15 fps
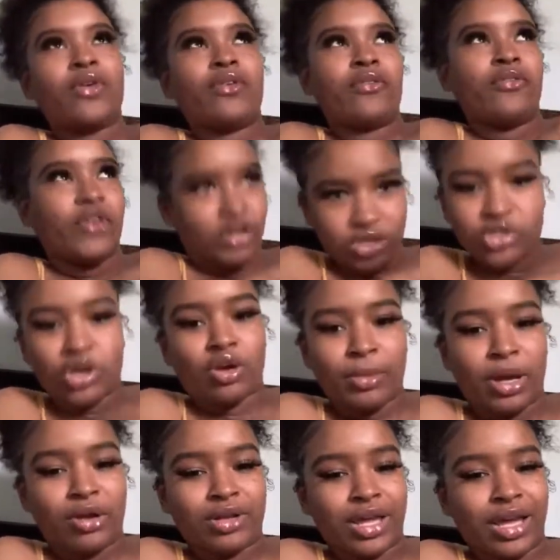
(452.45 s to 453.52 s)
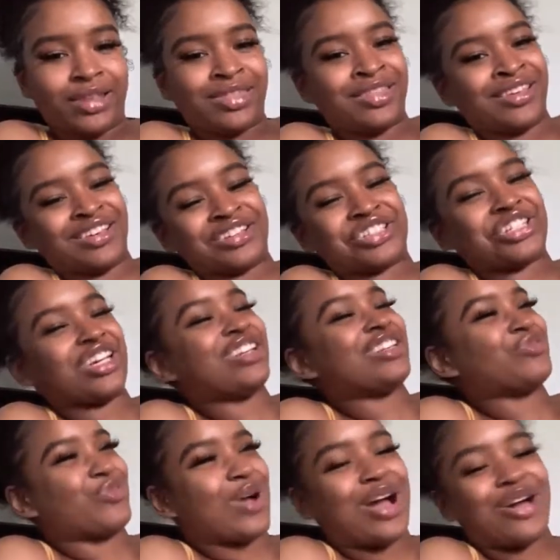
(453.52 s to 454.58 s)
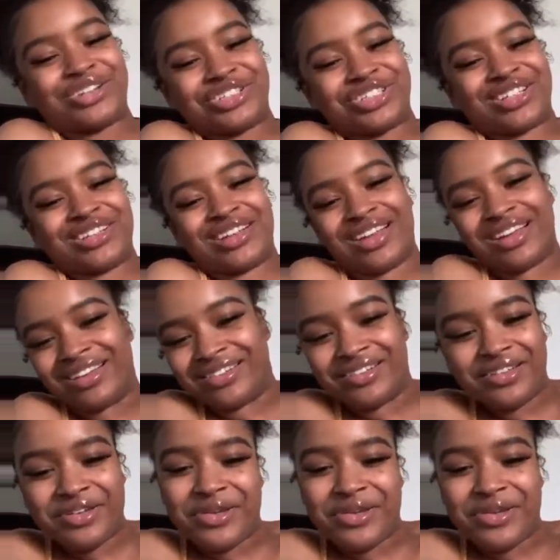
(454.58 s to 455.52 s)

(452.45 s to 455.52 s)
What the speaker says: Fuck you talking about? Like, that shit is wild as shit. Like,